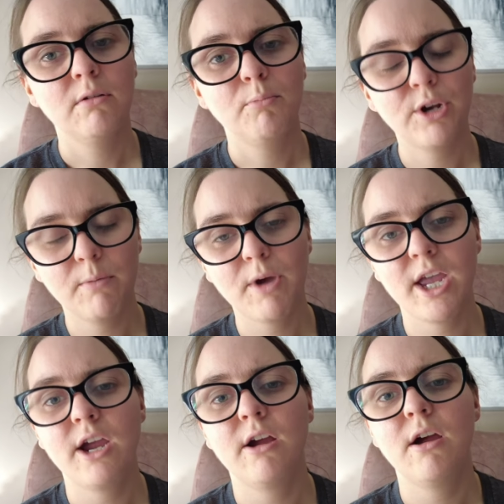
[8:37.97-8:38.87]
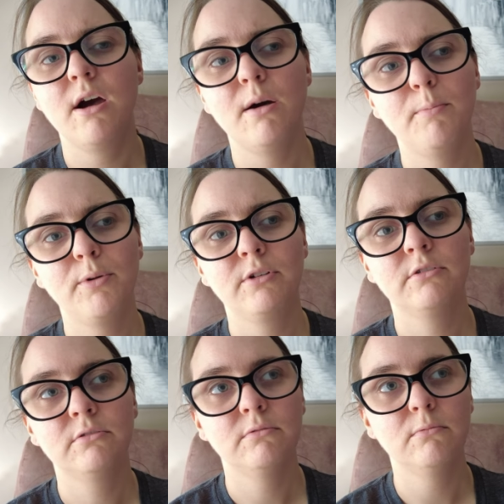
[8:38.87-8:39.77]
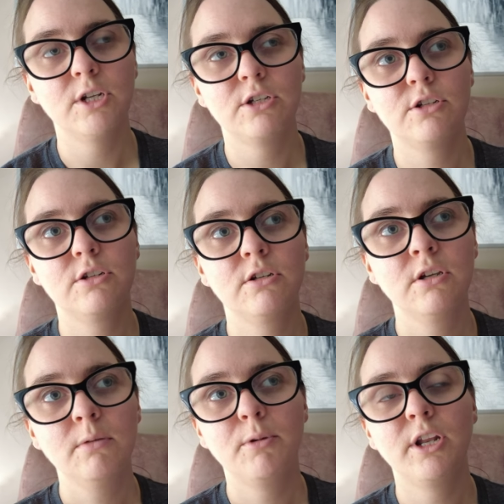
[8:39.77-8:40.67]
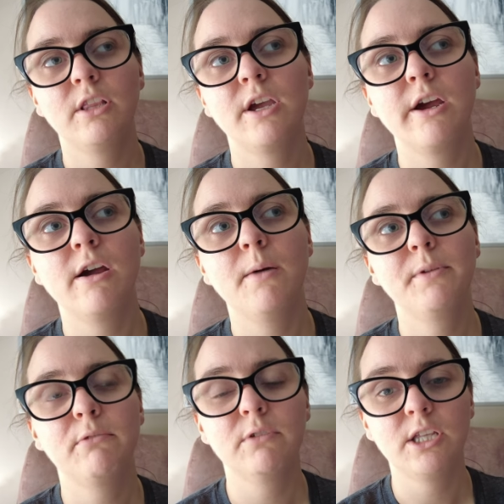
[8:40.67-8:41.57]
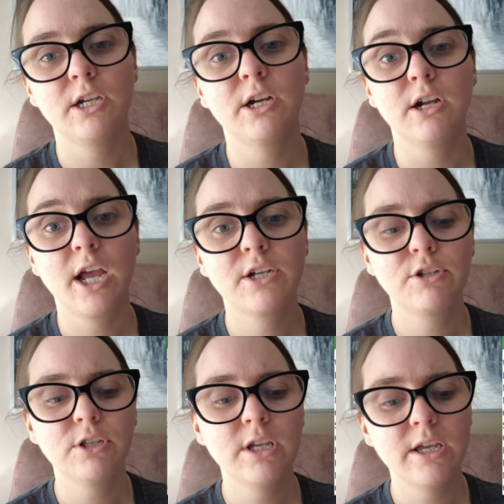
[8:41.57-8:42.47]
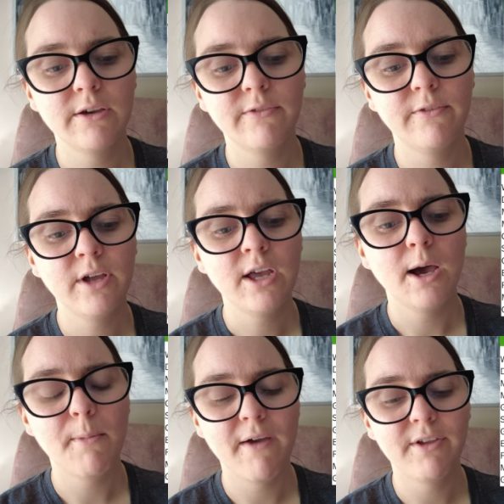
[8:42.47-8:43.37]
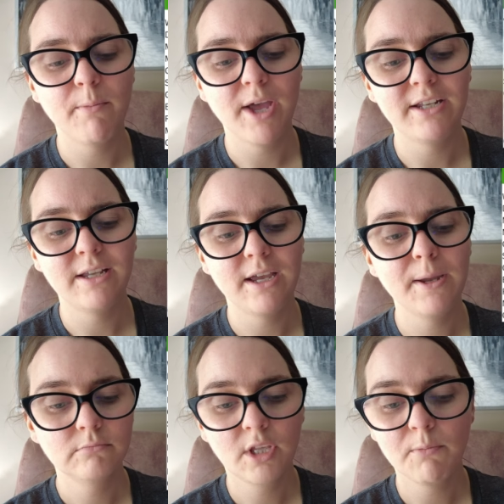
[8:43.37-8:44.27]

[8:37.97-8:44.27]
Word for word: putting my hair up, which putting the hair up can really hurt actually if I'm having a bad day.